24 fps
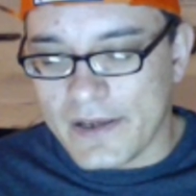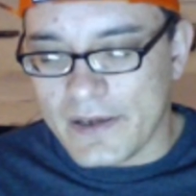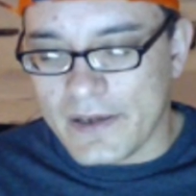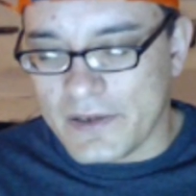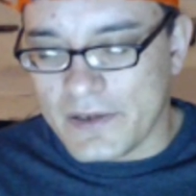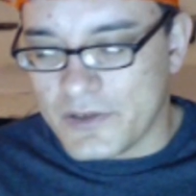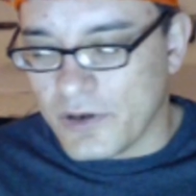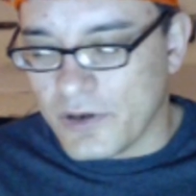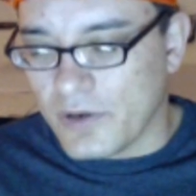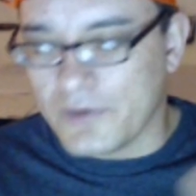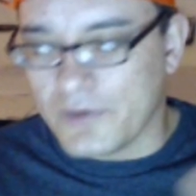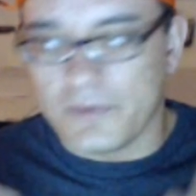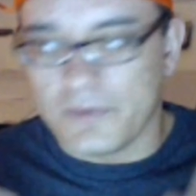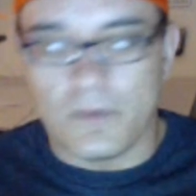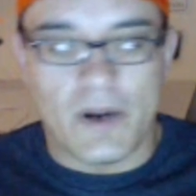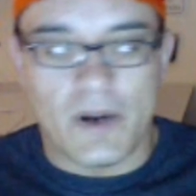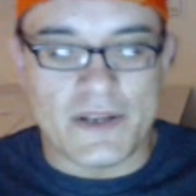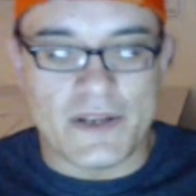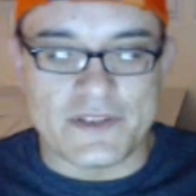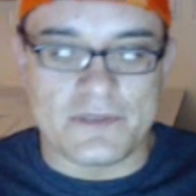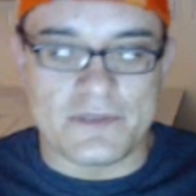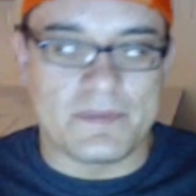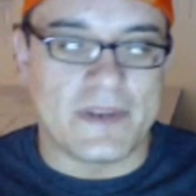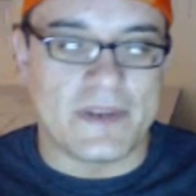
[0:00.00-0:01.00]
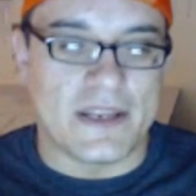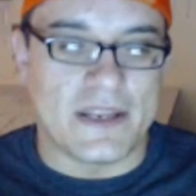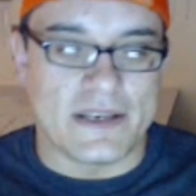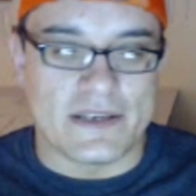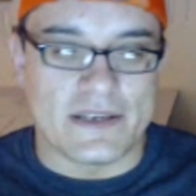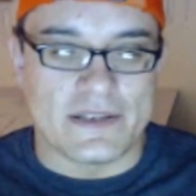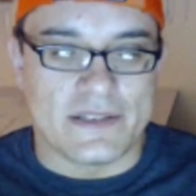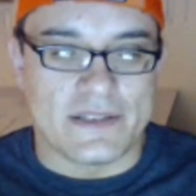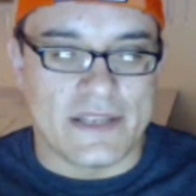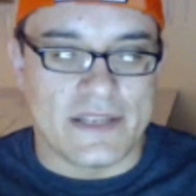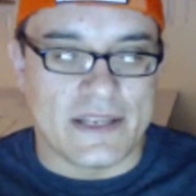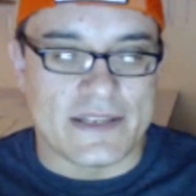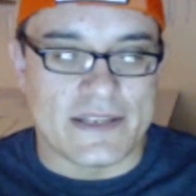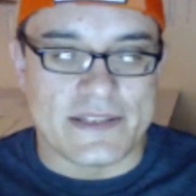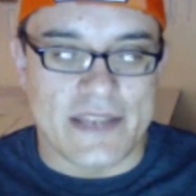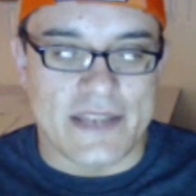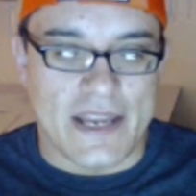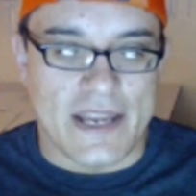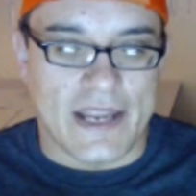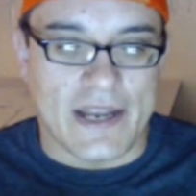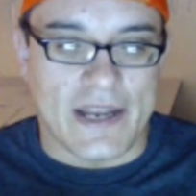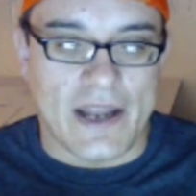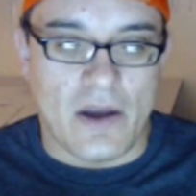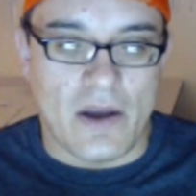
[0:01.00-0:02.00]
Dalton winds up getting
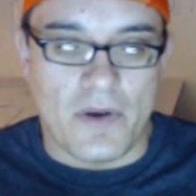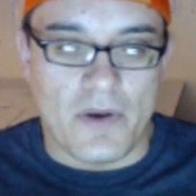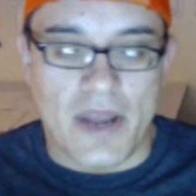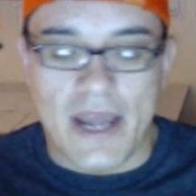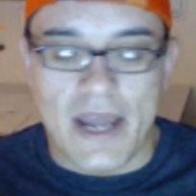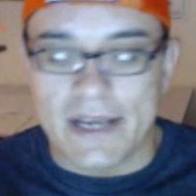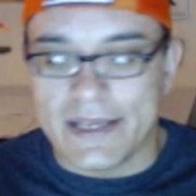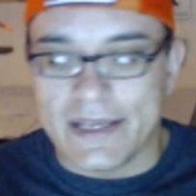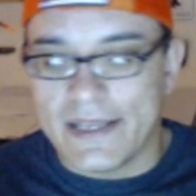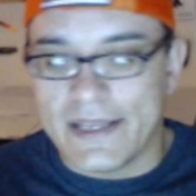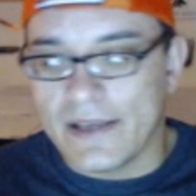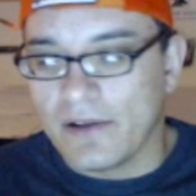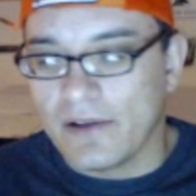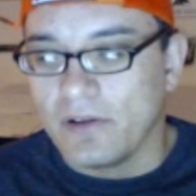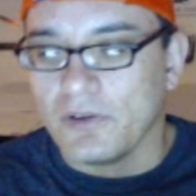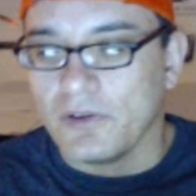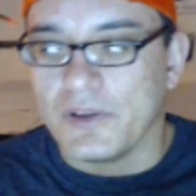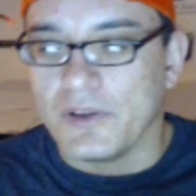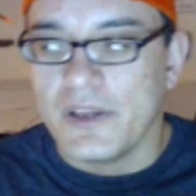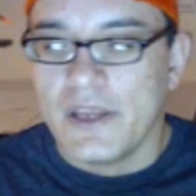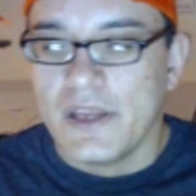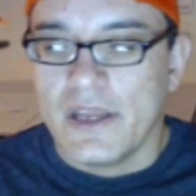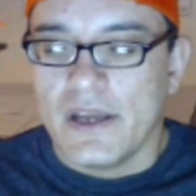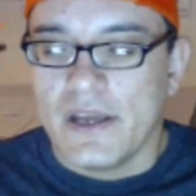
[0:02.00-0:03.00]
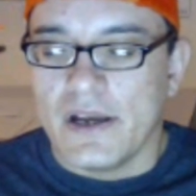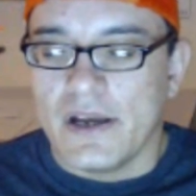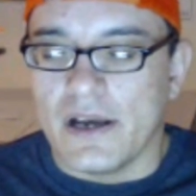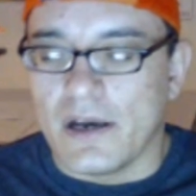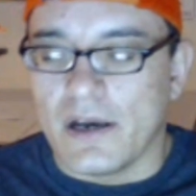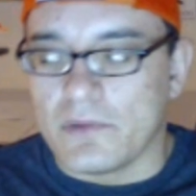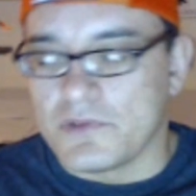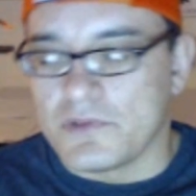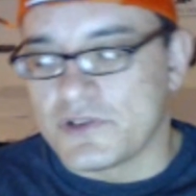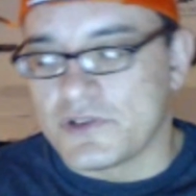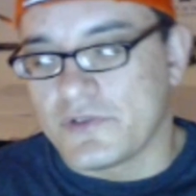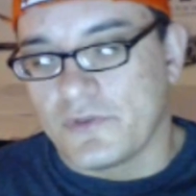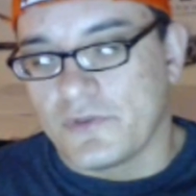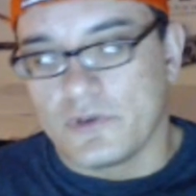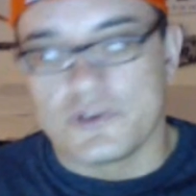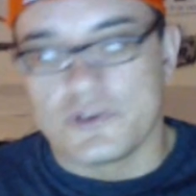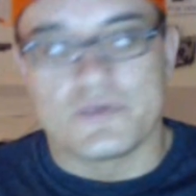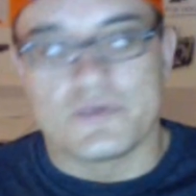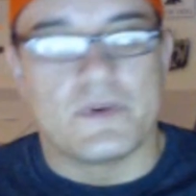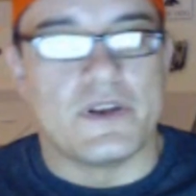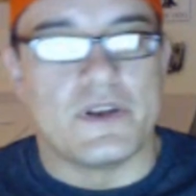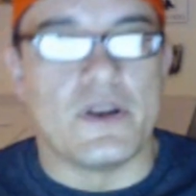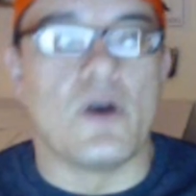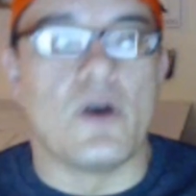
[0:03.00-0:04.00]
taken out, not killed, which of
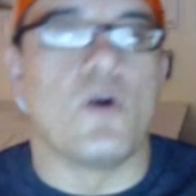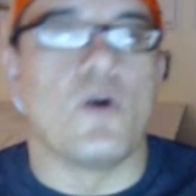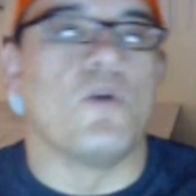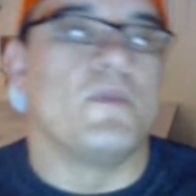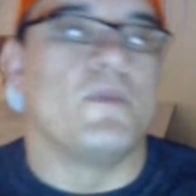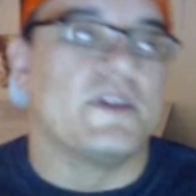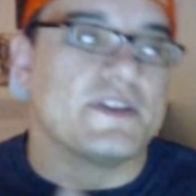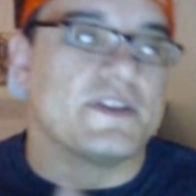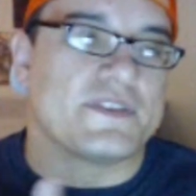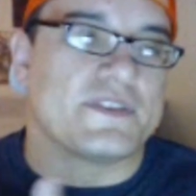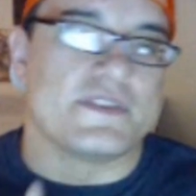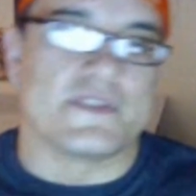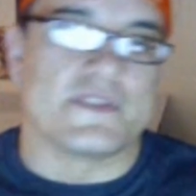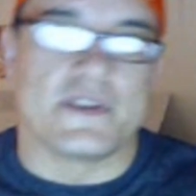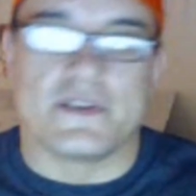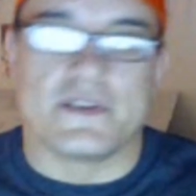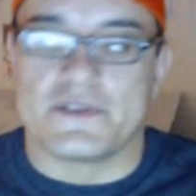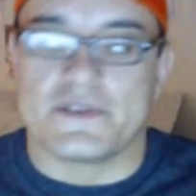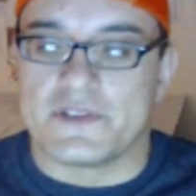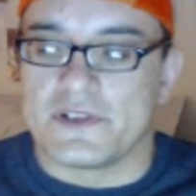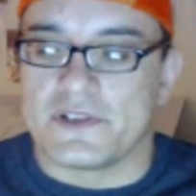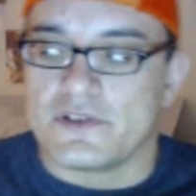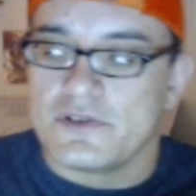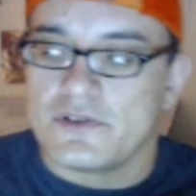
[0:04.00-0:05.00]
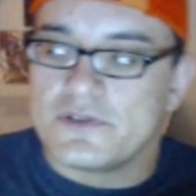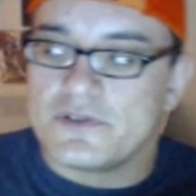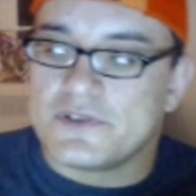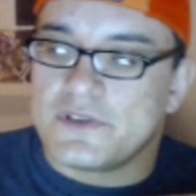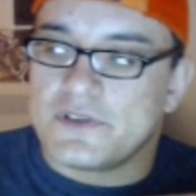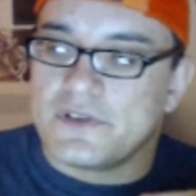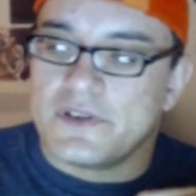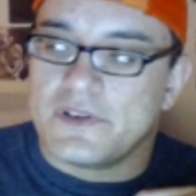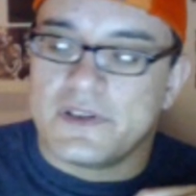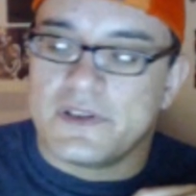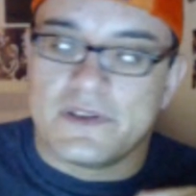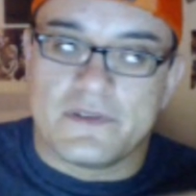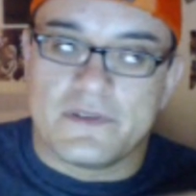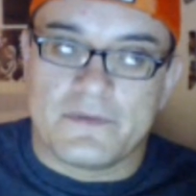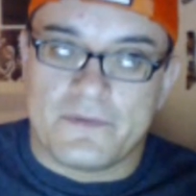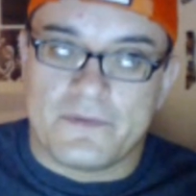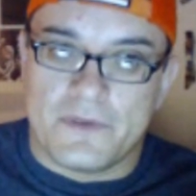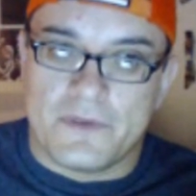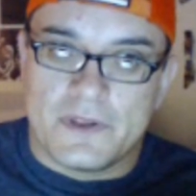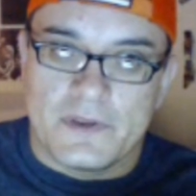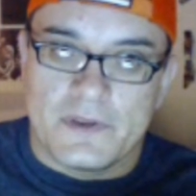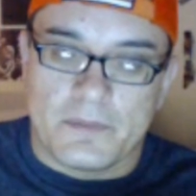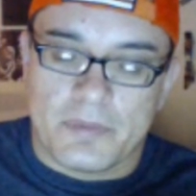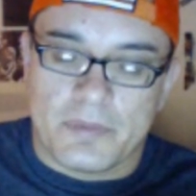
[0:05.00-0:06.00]
course we know because he's there 6 years in the
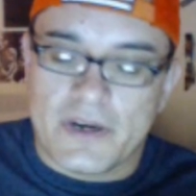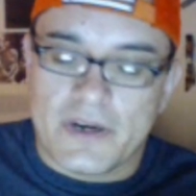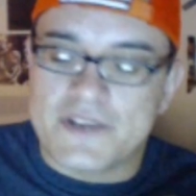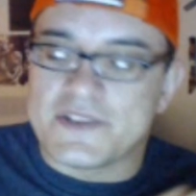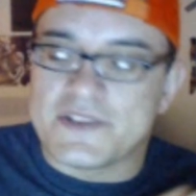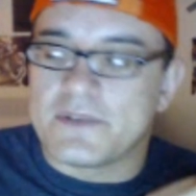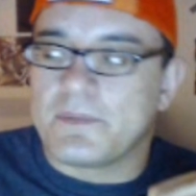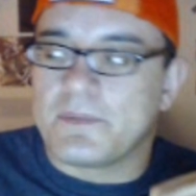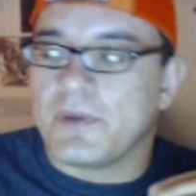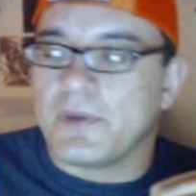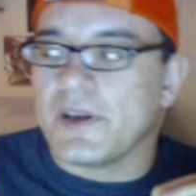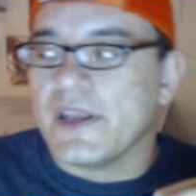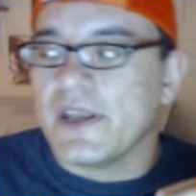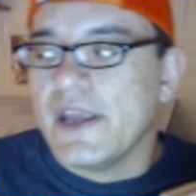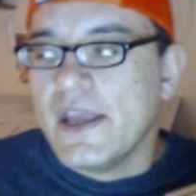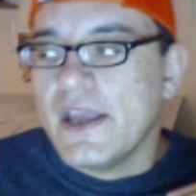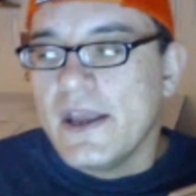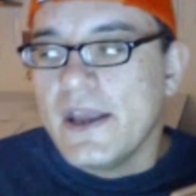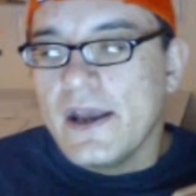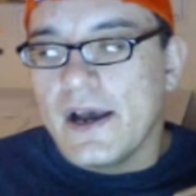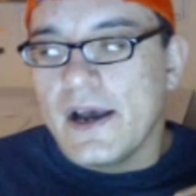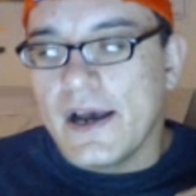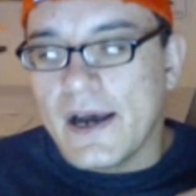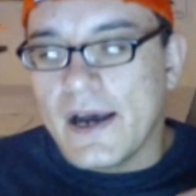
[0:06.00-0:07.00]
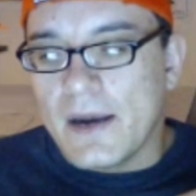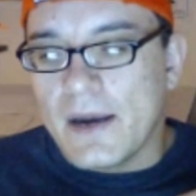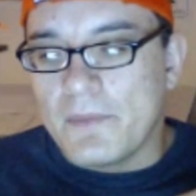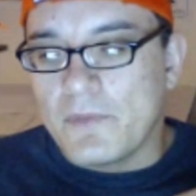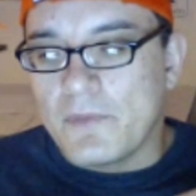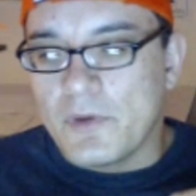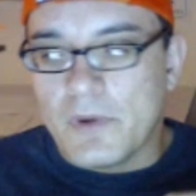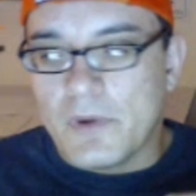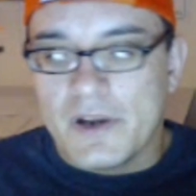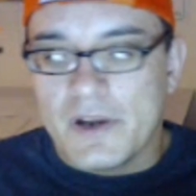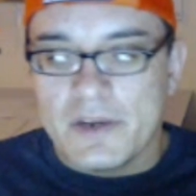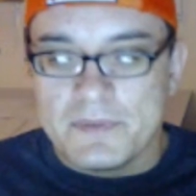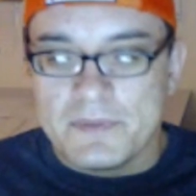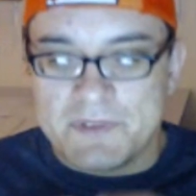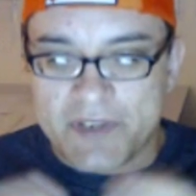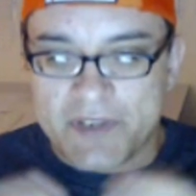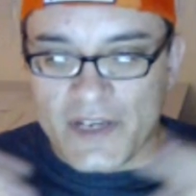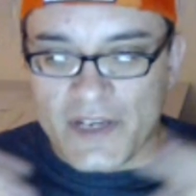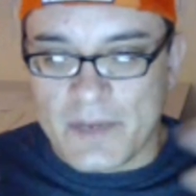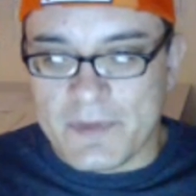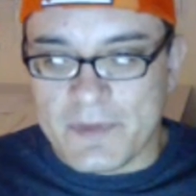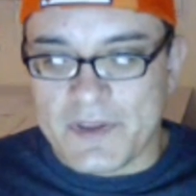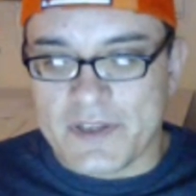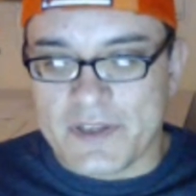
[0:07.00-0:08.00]
present. But we wind up
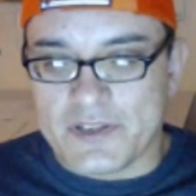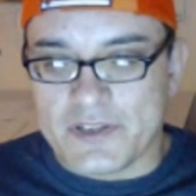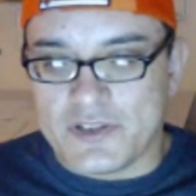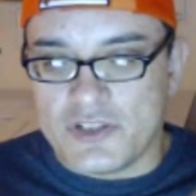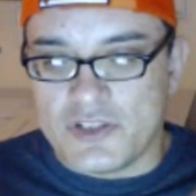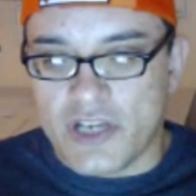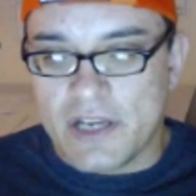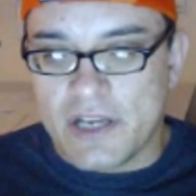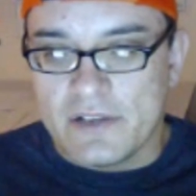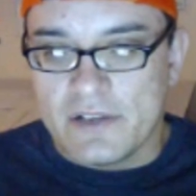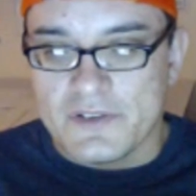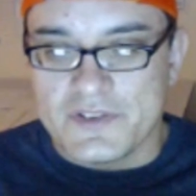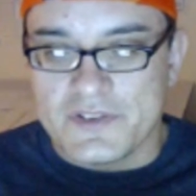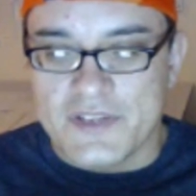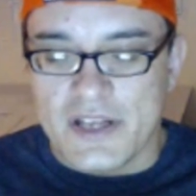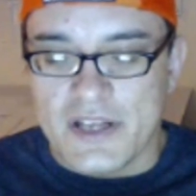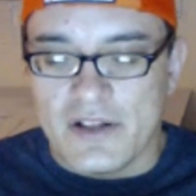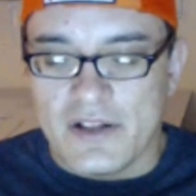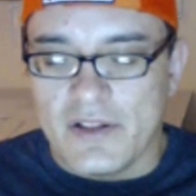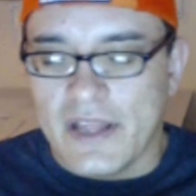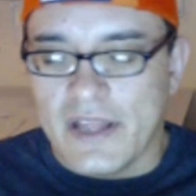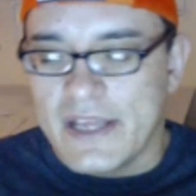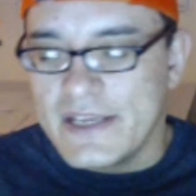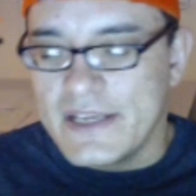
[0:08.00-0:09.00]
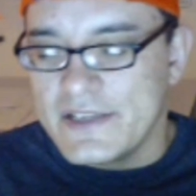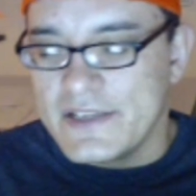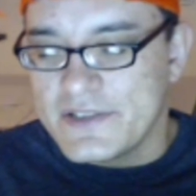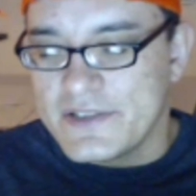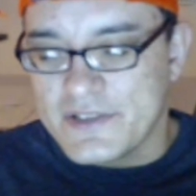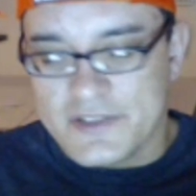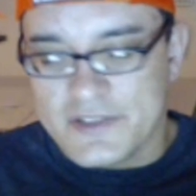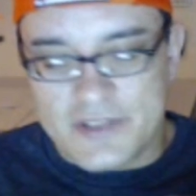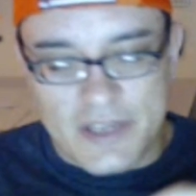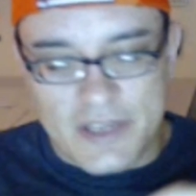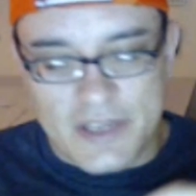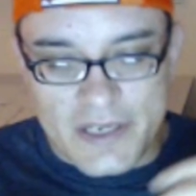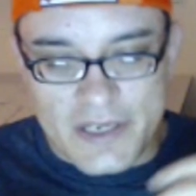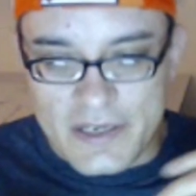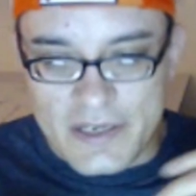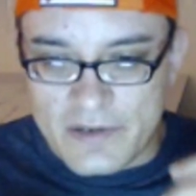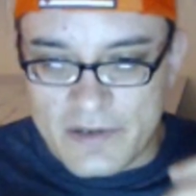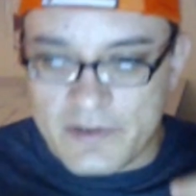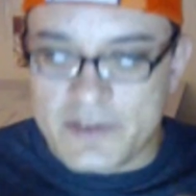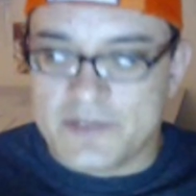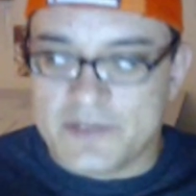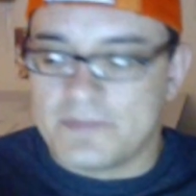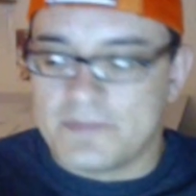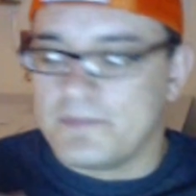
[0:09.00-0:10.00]
seeing him in this jail cell, and he's just like, you
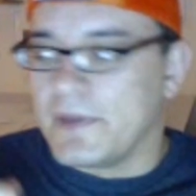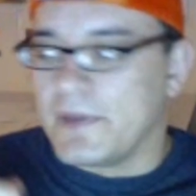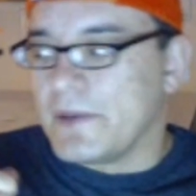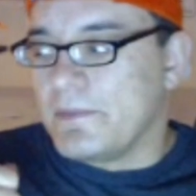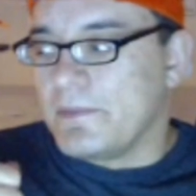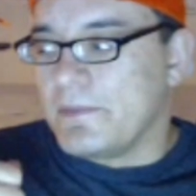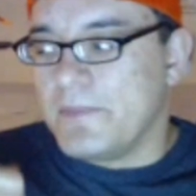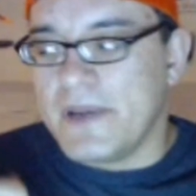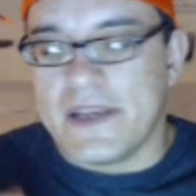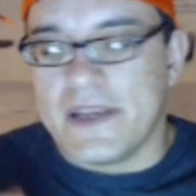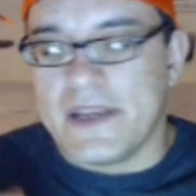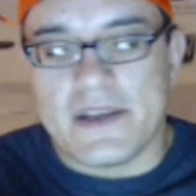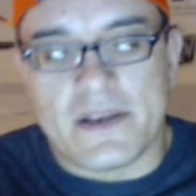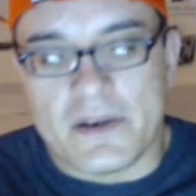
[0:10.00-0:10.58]
know, he's like beaten